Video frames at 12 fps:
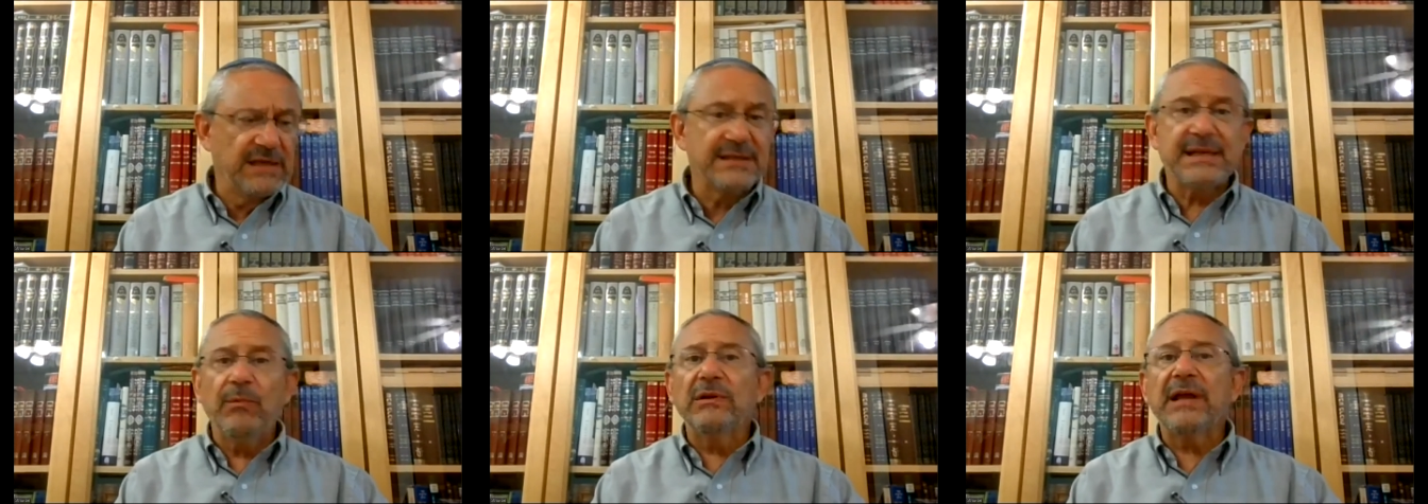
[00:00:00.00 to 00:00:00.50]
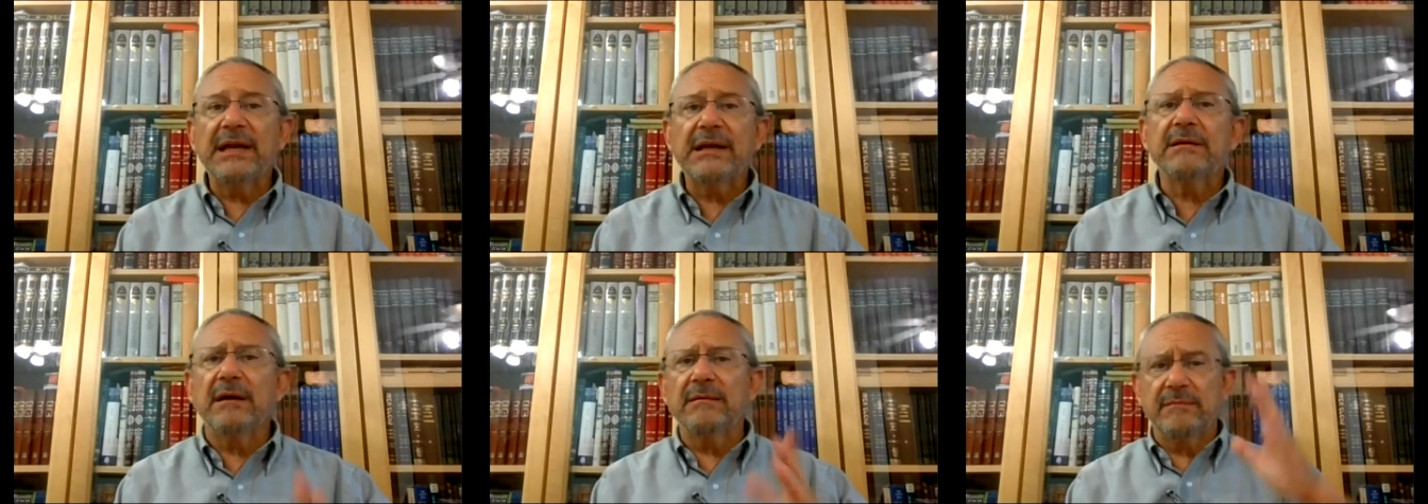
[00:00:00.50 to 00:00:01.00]
Some will
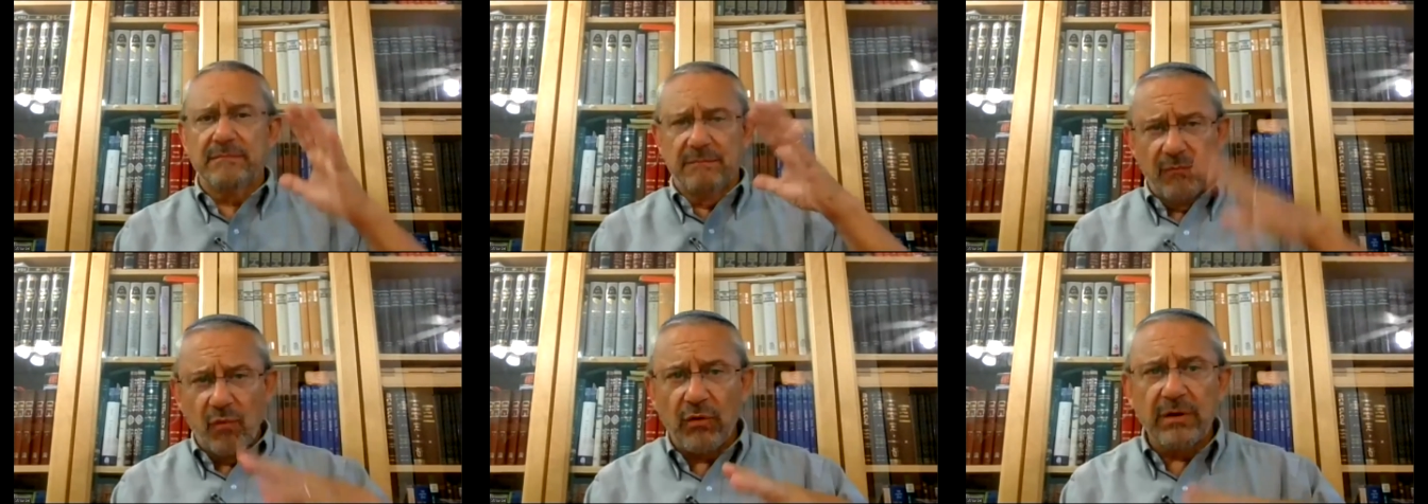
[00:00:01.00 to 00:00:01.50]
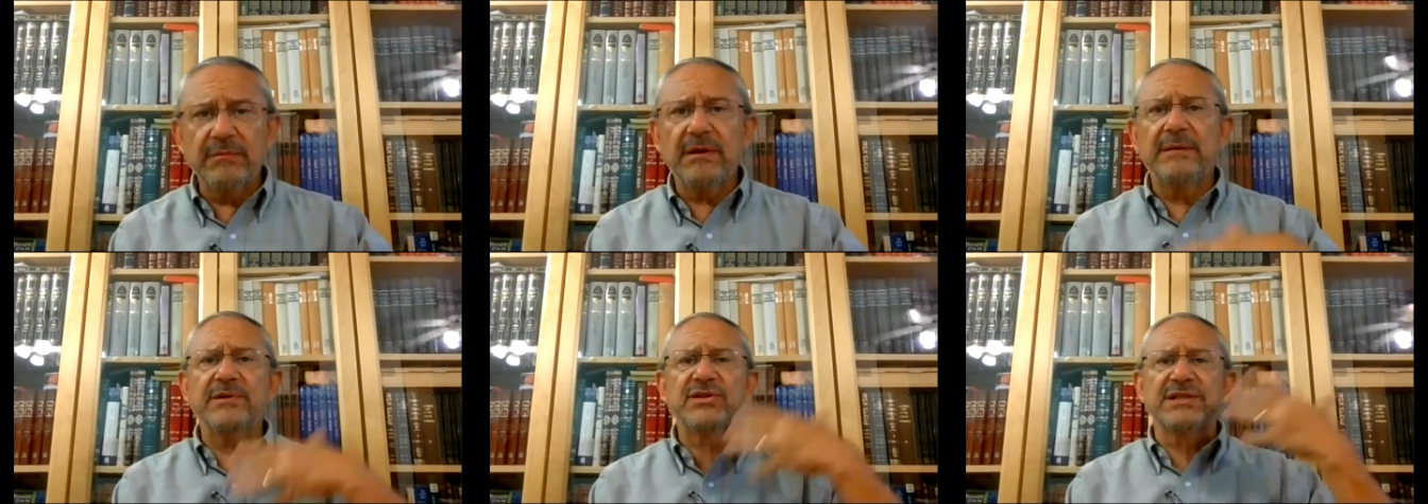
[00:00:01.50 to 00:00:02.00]
like
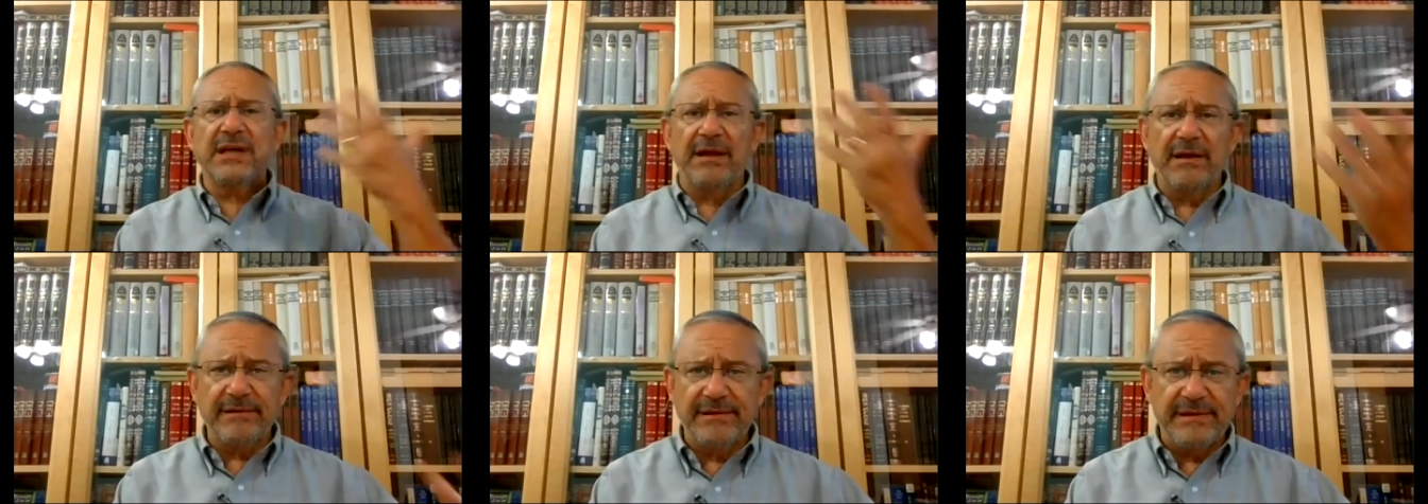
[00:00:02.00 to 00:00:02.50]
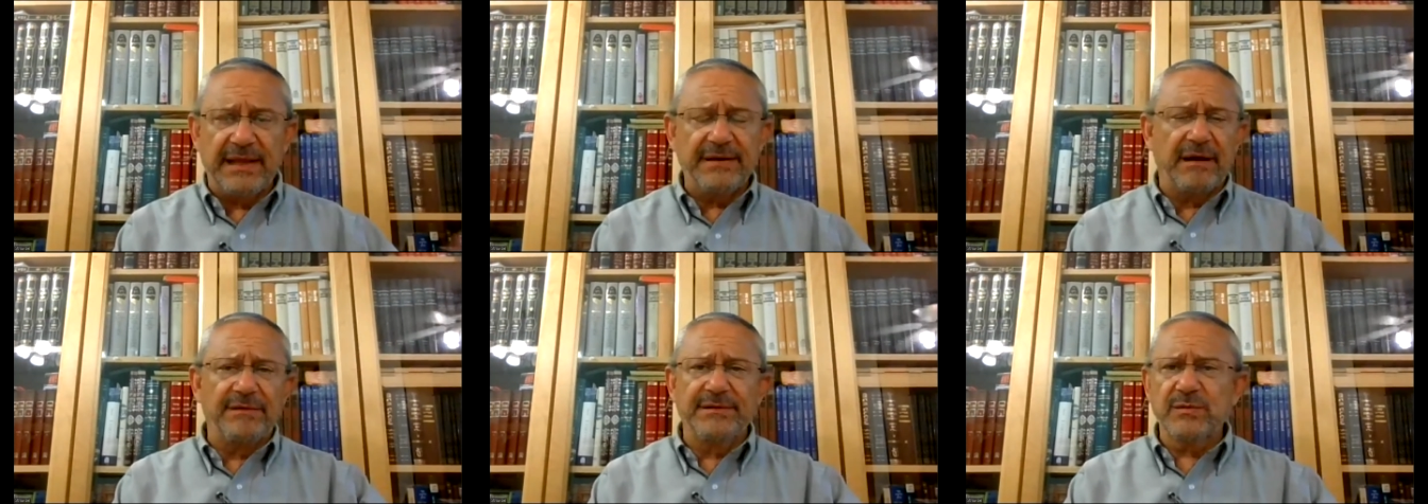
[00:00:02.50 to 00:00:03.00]
more images other
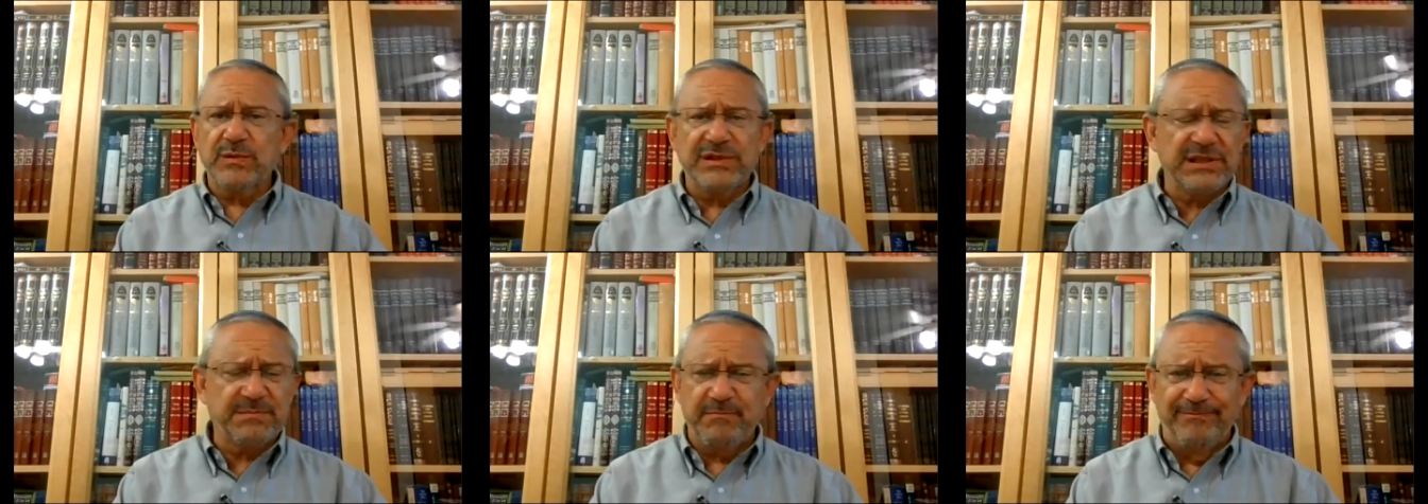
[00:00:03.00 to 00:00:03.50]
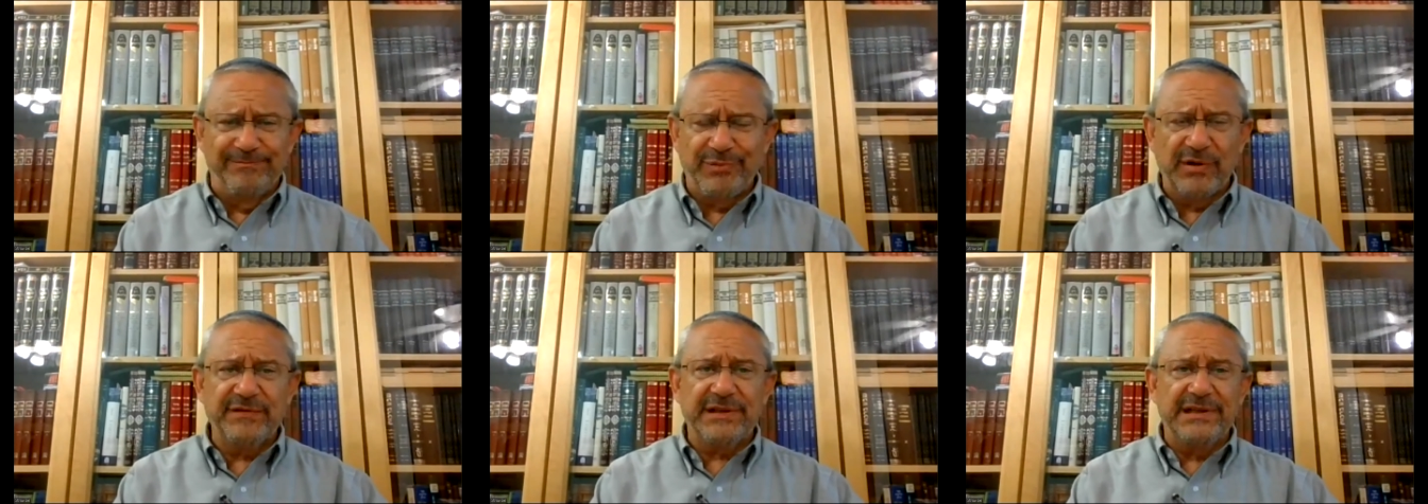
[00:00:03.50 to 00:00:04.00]
than others, which is
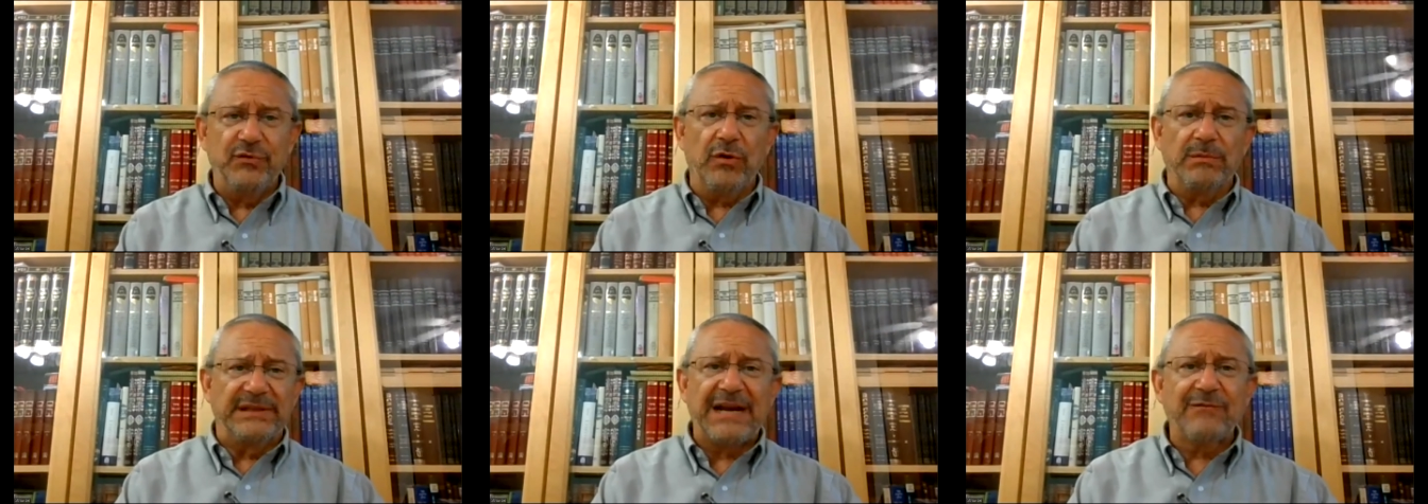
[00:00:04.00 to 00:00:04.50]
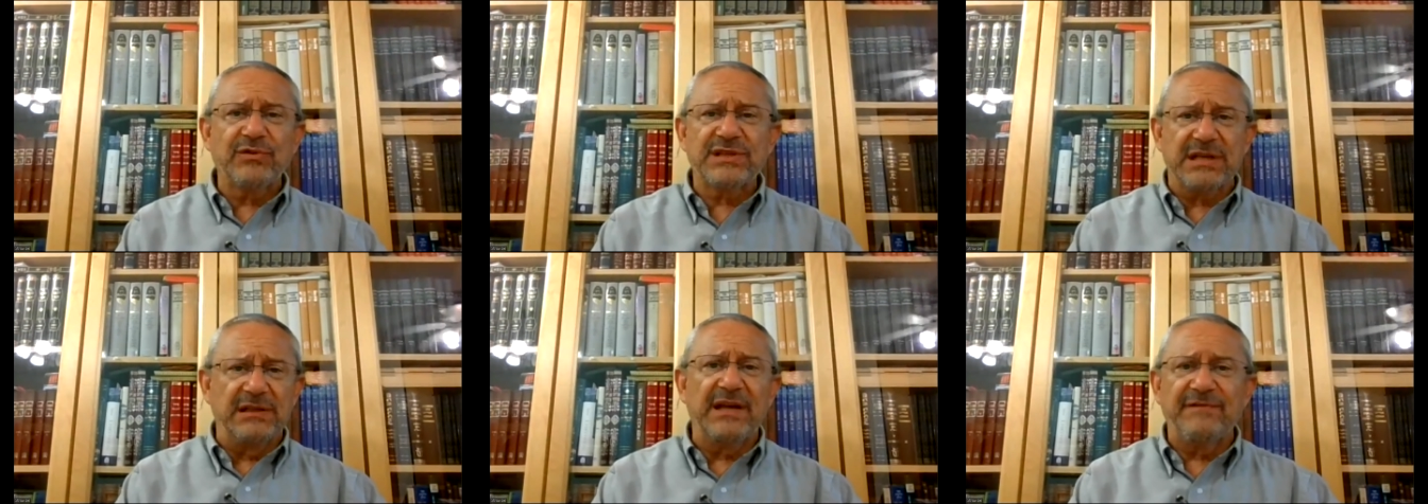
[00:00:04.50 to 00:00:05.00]
perfectly normal. Not
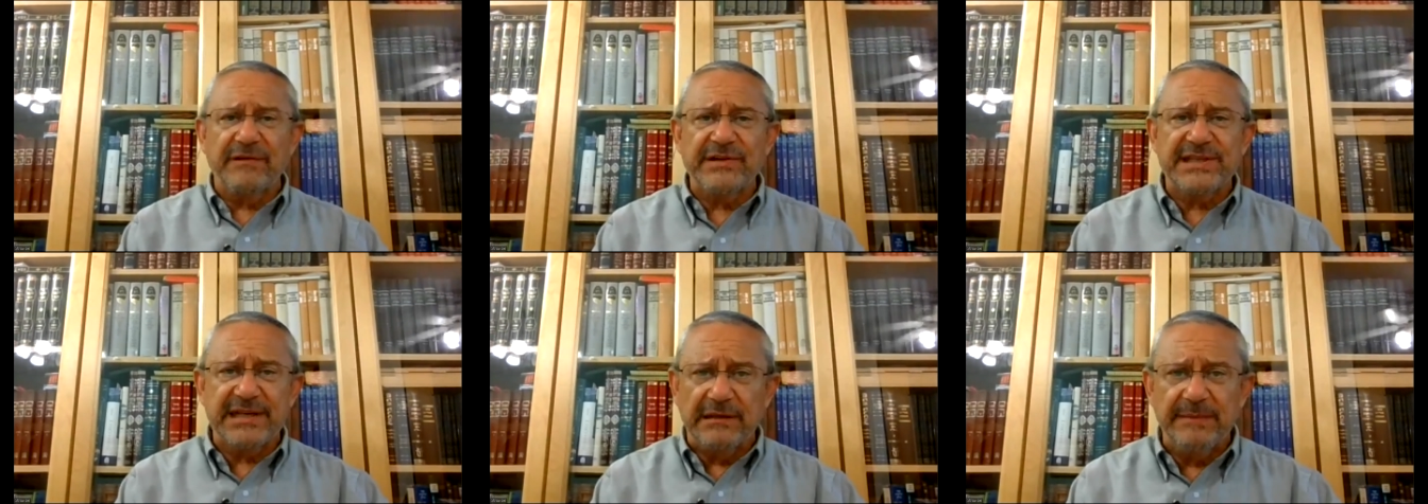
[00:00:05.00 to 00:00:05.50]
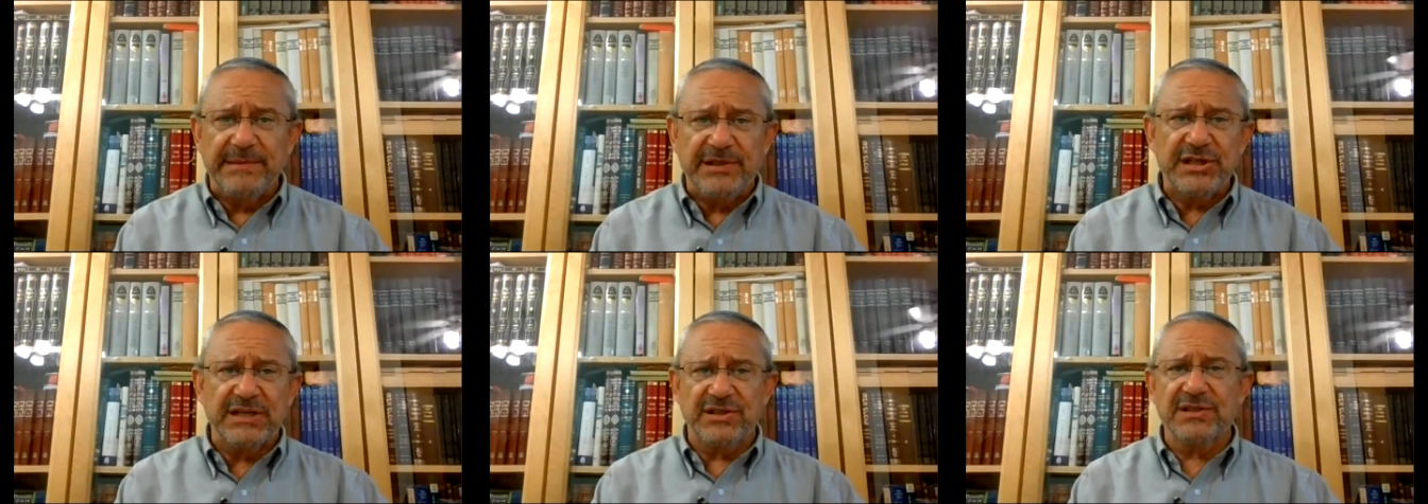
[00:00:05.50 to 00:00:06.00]
everyone's going to love every single
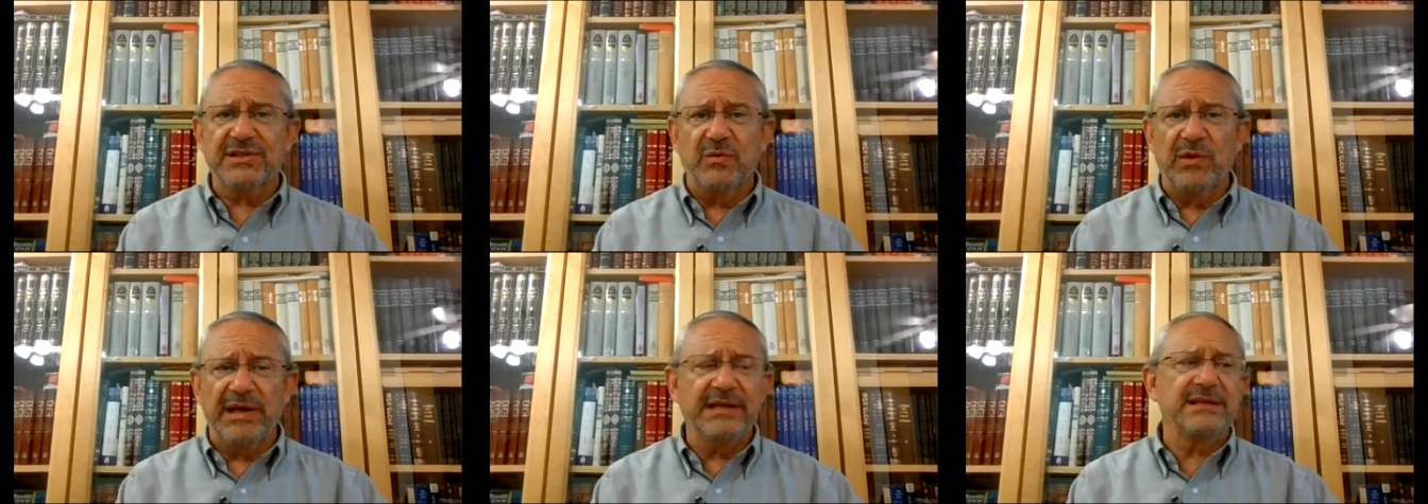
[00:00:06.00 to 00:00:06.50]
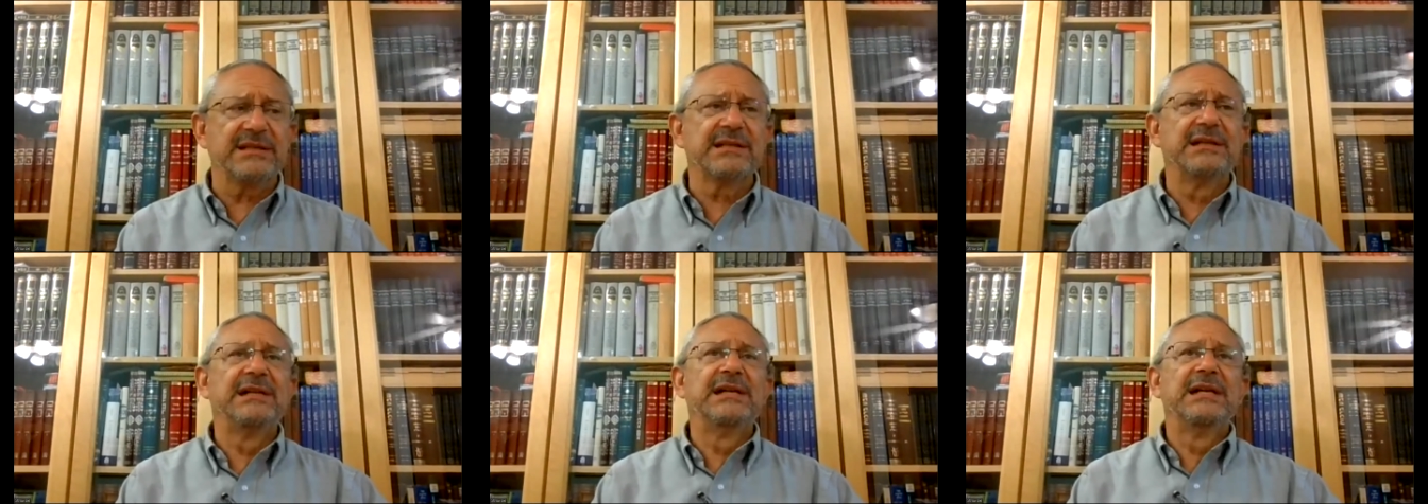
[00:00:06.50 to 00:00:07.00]
image. That's just the way it is.